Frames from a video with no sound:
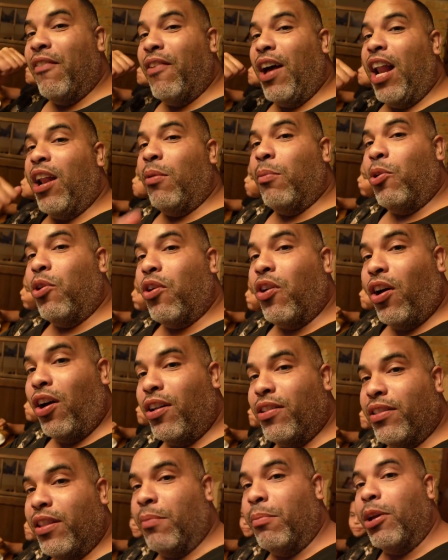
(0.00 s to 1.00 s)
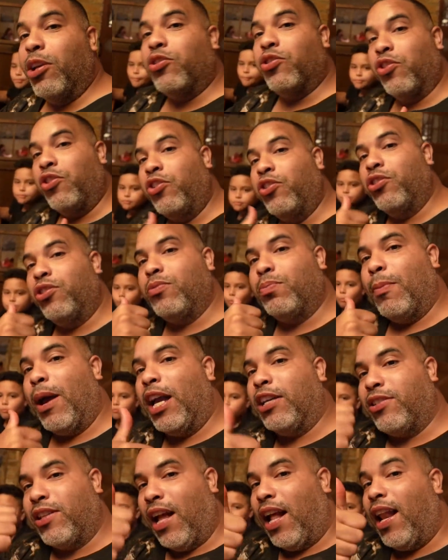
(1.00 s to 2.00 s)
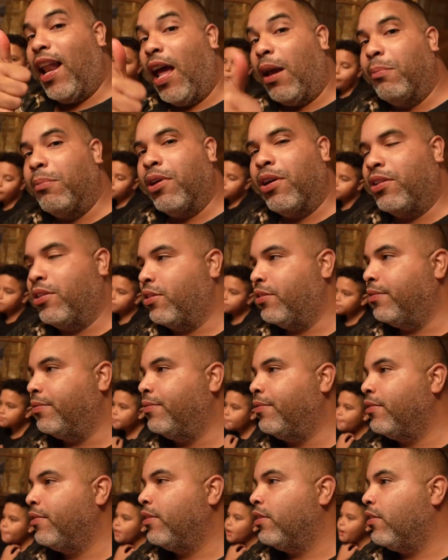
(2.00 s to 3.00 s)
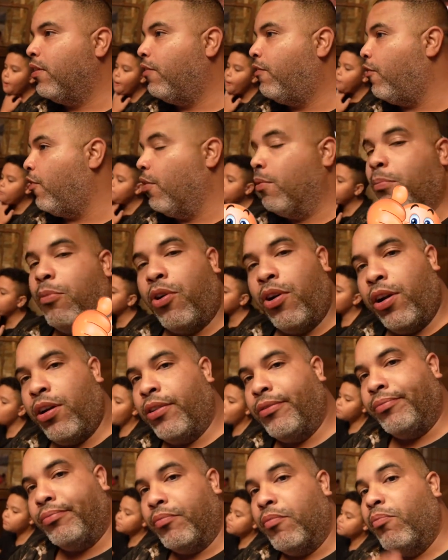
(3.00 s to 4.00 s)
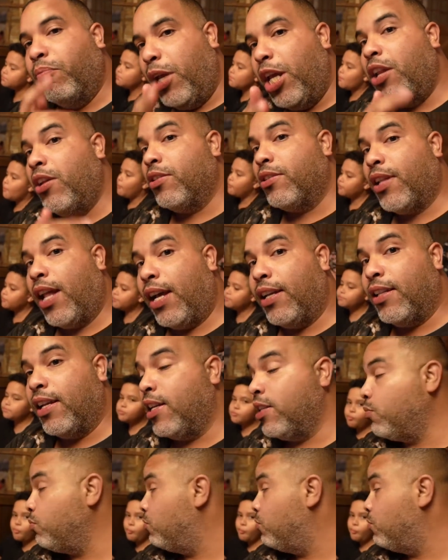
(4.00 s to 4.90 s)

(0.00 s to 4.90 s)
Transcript: valuable content, make sure you smash that like button. For more videos like this